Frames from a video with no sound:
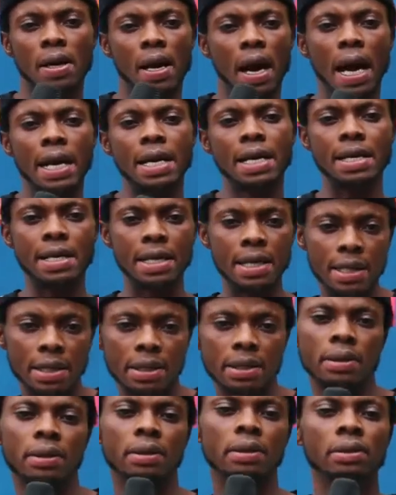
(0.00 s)
how they,
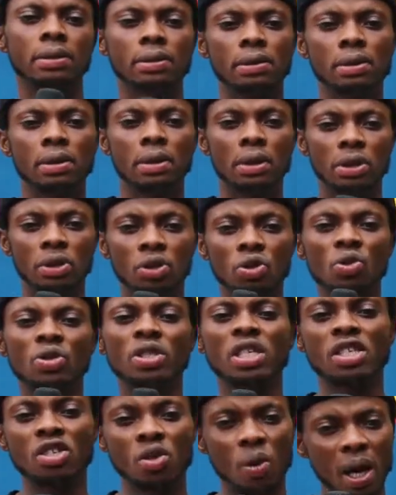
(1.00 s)
you know, do
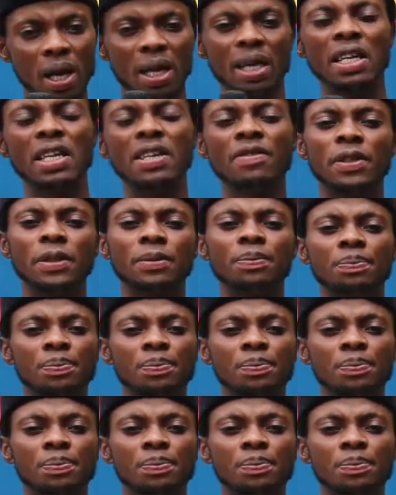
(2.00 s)
things to earn a living.